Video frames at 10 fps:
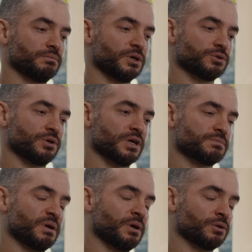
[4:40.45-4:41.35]
because you
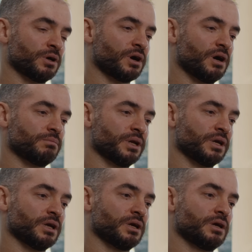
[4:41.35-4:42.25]
asked me about our
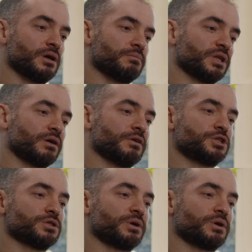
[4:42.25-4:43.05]
company. But the question is,